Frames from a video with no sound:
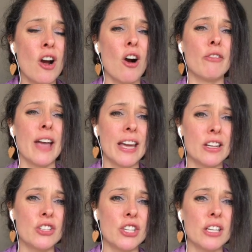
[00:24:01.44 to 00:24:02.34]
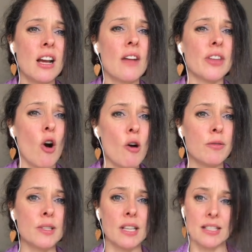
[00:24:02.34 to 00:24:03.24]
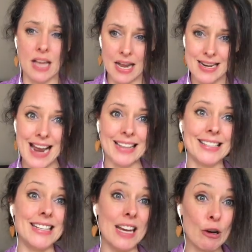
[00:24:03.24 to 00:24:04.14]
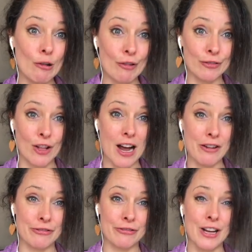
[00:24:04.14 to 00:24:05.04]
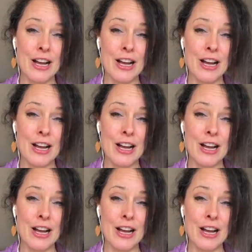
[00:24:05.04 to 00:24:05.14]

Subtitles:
of energy that offers us a next year of life.